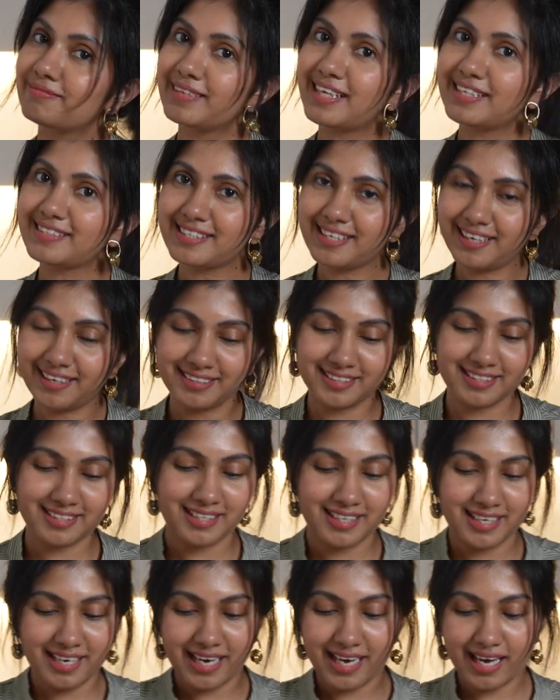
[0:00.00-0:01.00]
That's it.
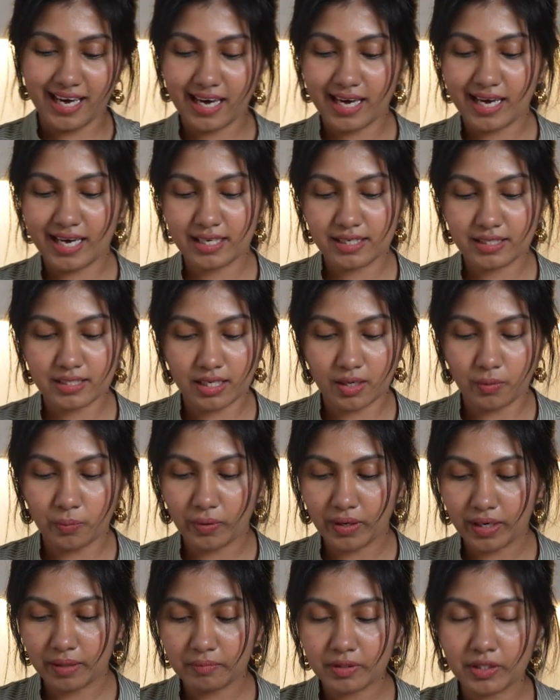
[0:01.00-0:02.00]
And
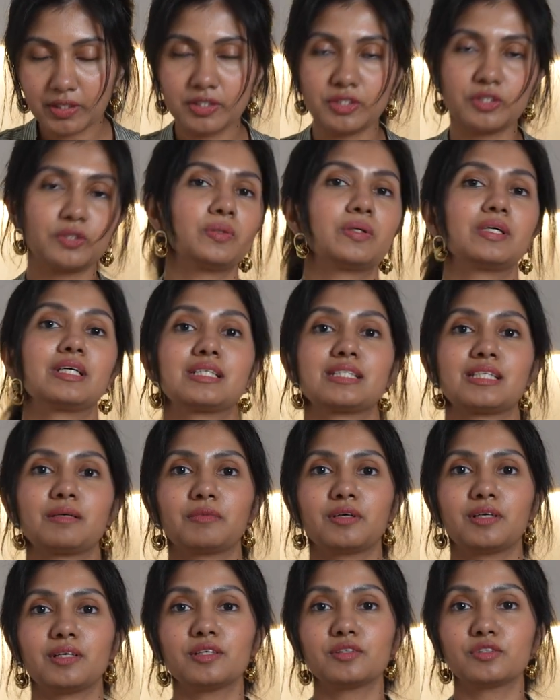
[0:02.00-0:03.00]
what I'm going to do is I'm
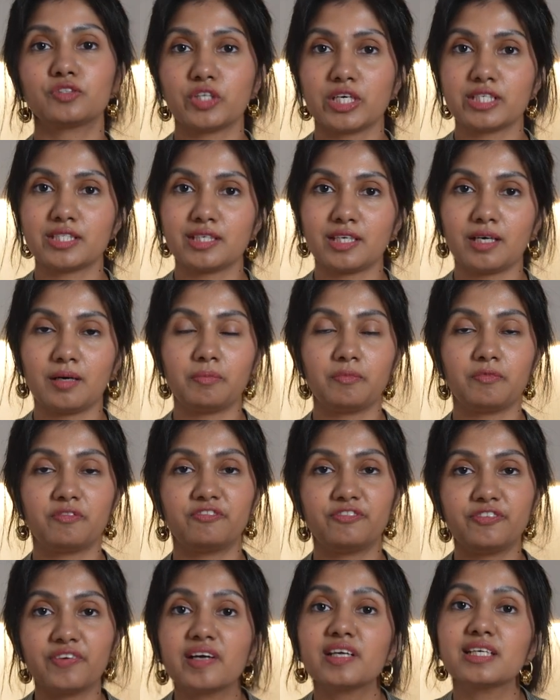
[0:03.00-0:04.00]
going to dress it up
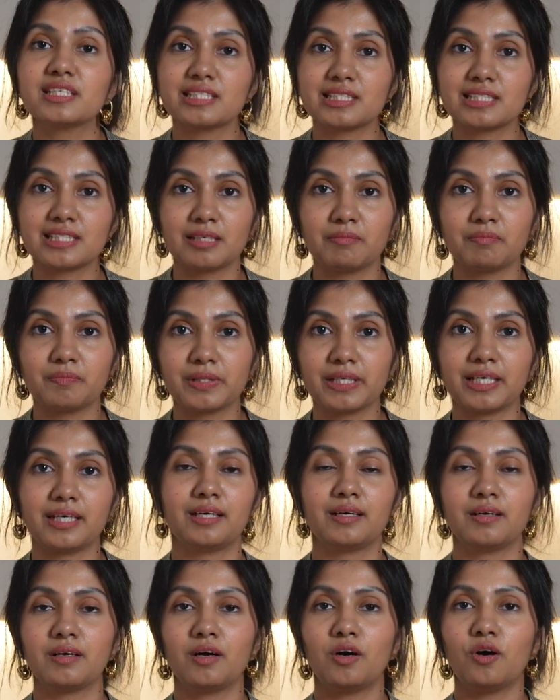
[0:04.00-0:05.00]
very
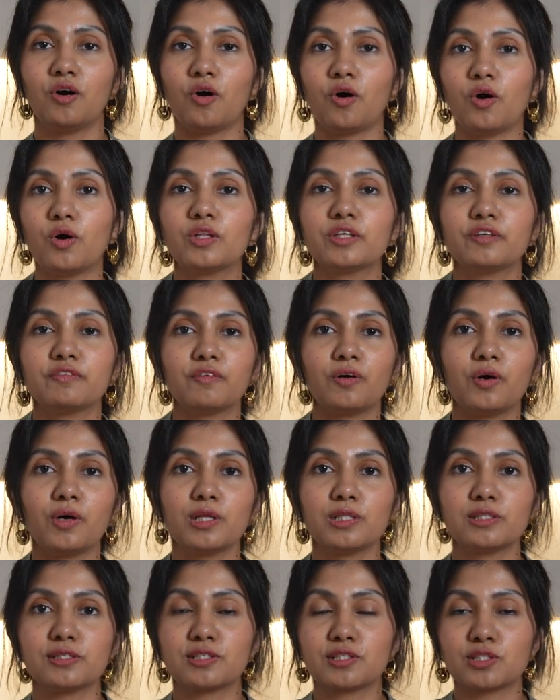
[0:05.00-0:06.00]
simply. Olive
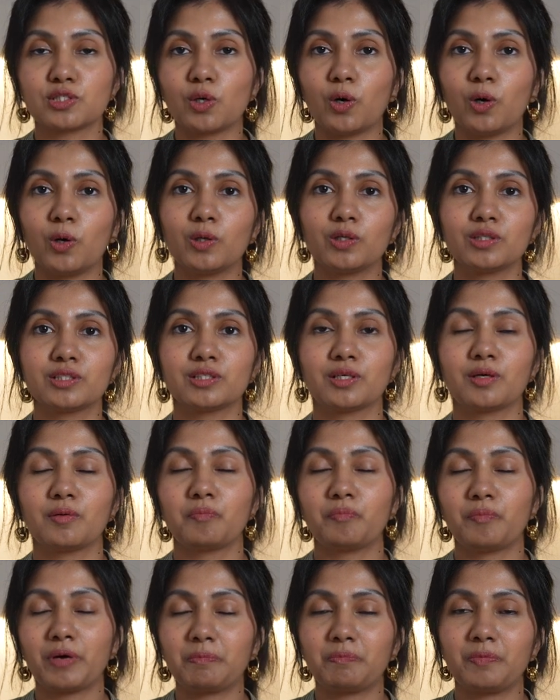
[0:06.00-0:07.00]
oil, salt,
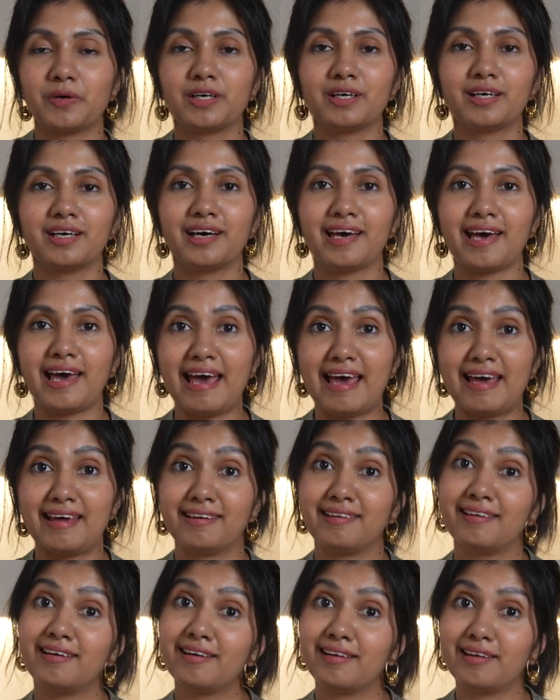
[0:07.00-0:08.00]
pepper
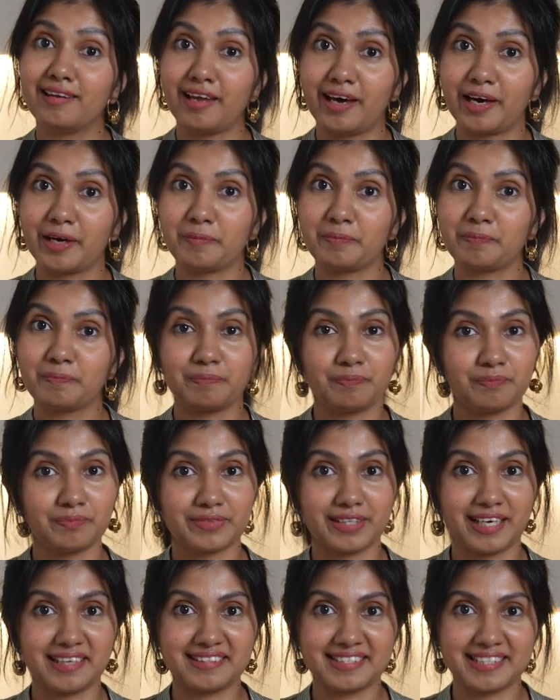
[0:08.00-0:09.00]
and lime.
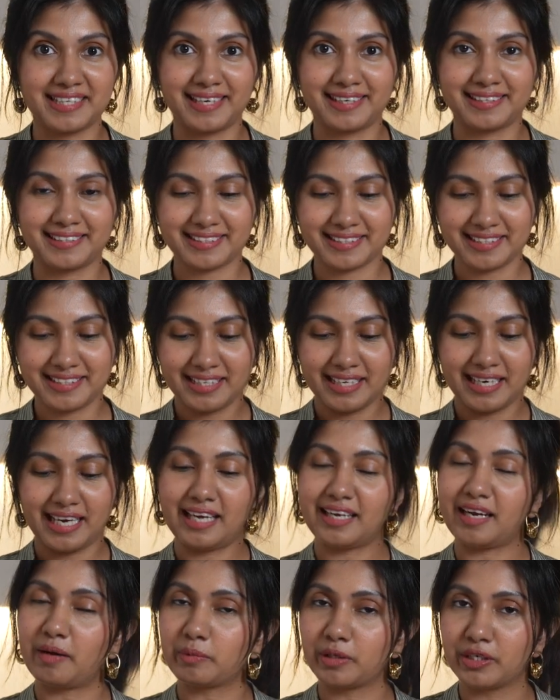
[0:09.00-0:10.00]
That's it.
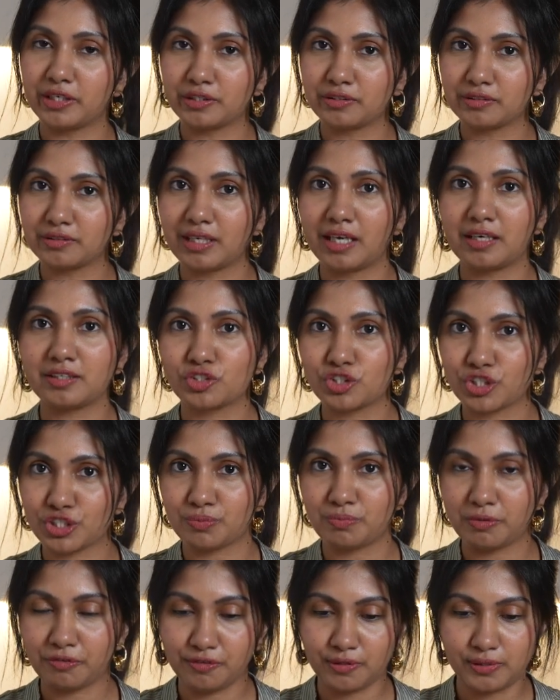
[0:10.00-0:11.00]
And I'm going to do that
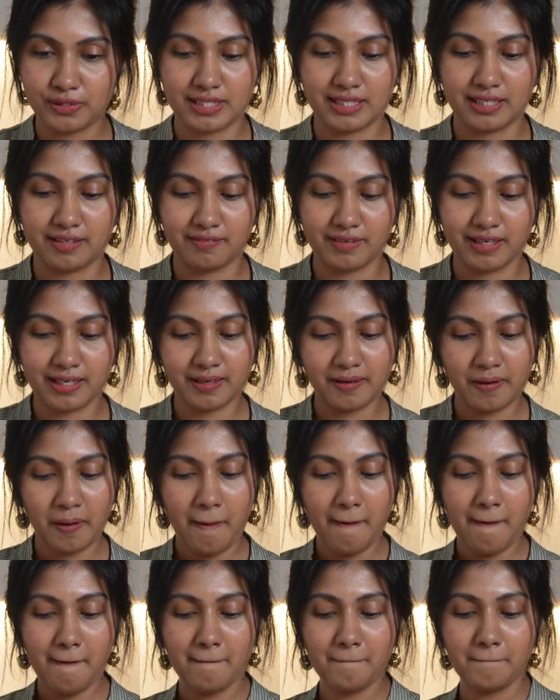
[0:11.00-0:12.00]
just before serving.
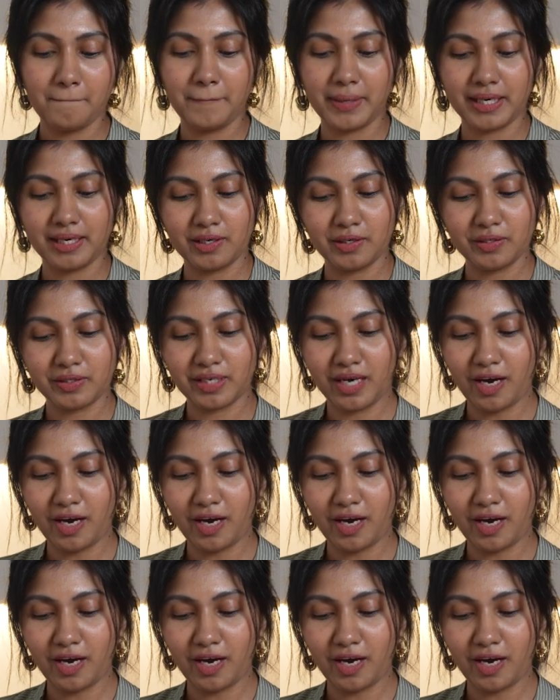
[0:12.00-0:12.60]
But look